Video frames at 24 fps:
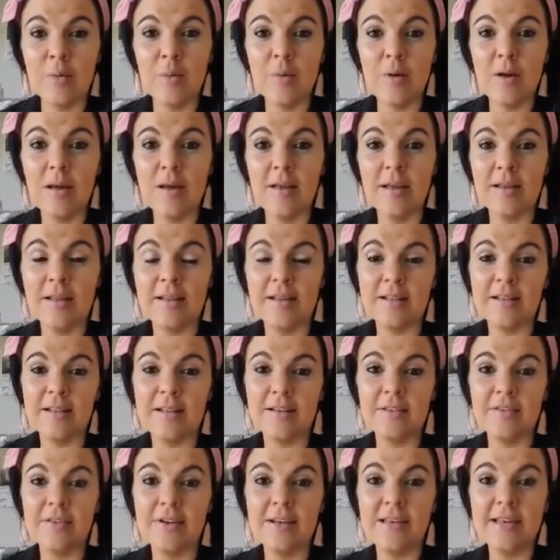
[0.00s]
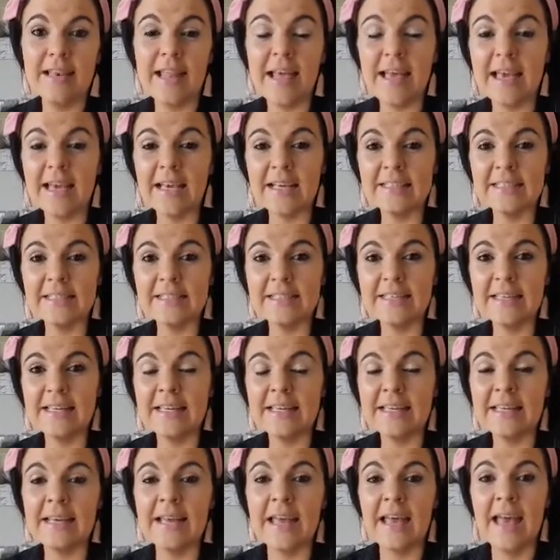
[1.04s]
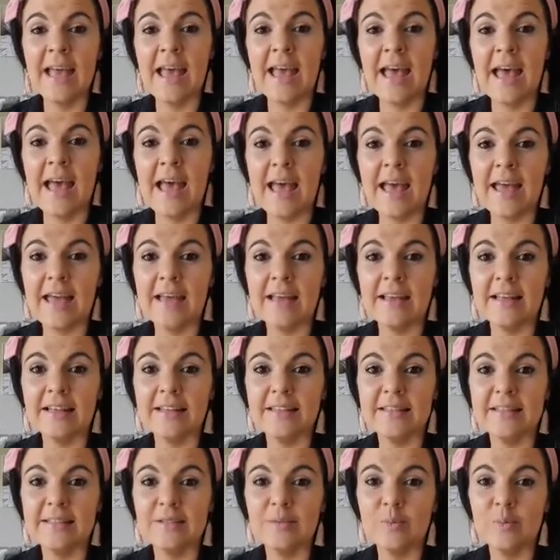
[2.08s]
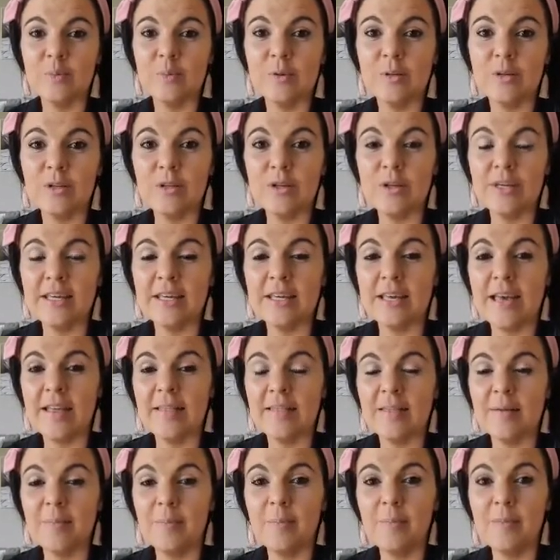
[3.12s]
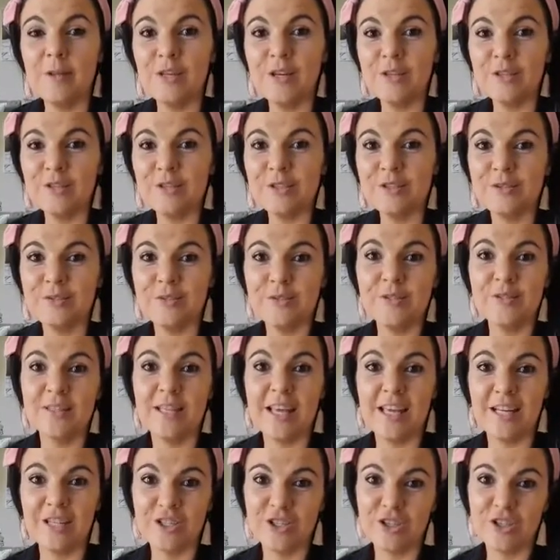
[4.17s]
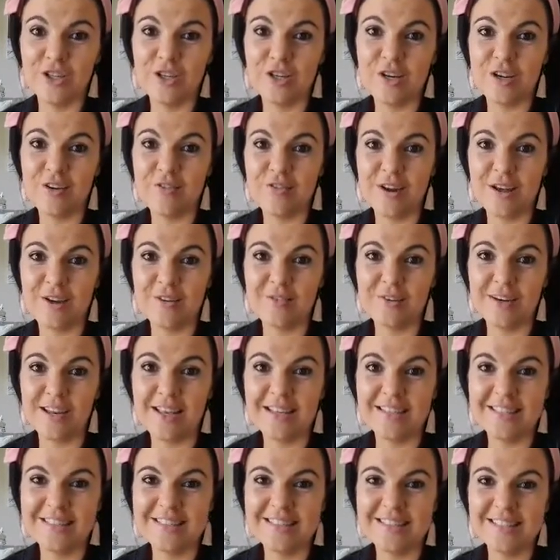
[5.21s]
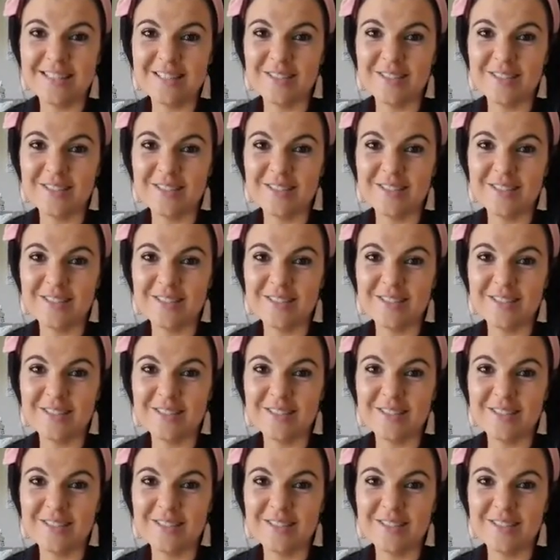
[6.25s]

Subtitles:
while relaxing and looking at the beautiful nature around us.